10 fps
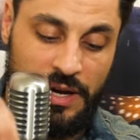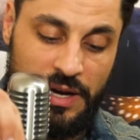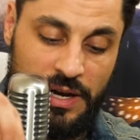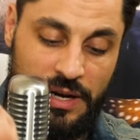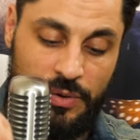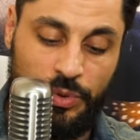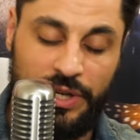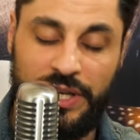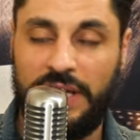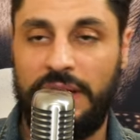
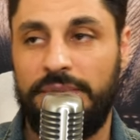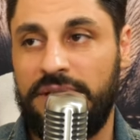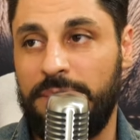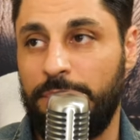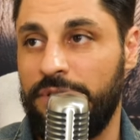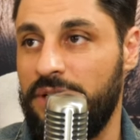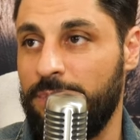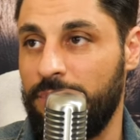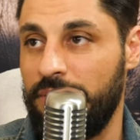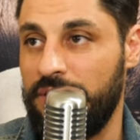We're gonna get deeper and
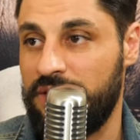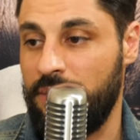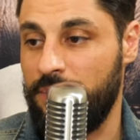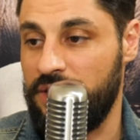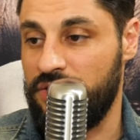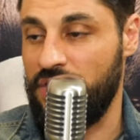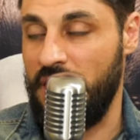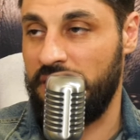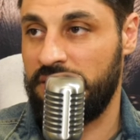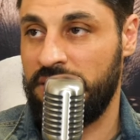deeper into some of these
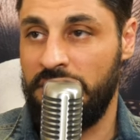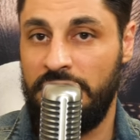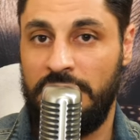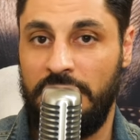chats